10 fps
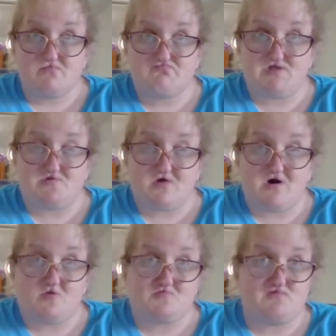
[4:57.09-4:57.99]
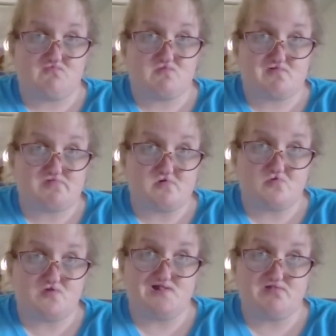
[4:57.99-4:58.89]
mental health treatment
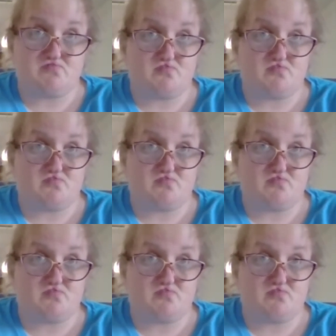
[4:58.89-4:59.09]
facilities.